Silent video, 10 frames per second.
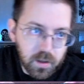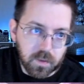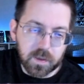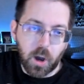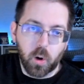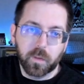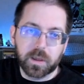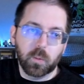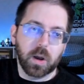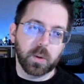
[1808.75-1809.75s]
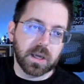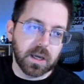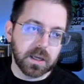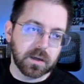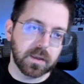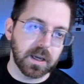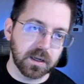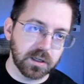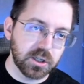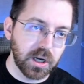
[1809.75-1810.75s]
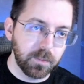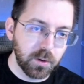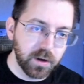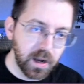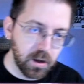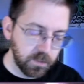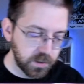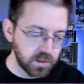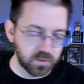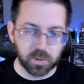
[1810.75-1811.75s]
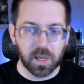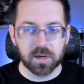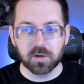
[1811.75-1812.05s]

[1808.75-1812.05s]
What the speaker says: The only way we can get into the antechamber now, because we had to